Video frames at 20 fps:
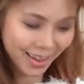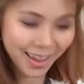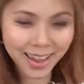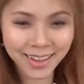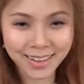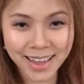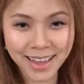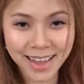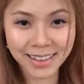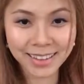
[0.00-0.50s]

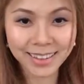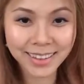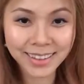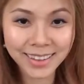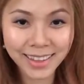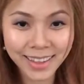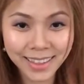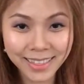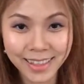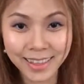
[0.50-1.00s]
again,
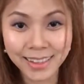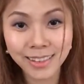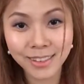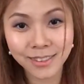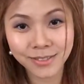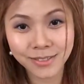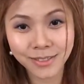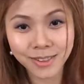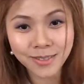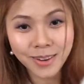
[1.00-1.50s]
thank you
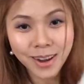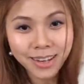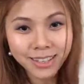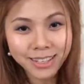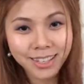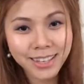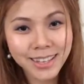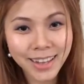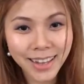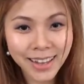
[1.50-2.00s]
for
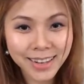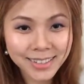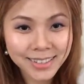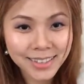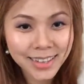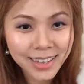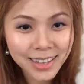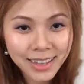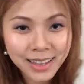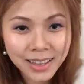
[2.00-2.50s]
watching, and
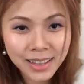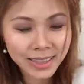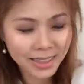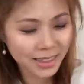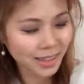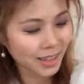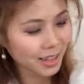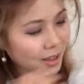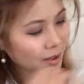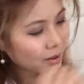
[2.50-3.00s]

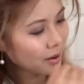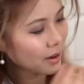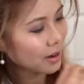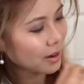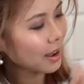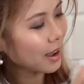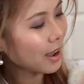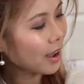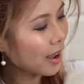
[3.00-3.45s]
Theo and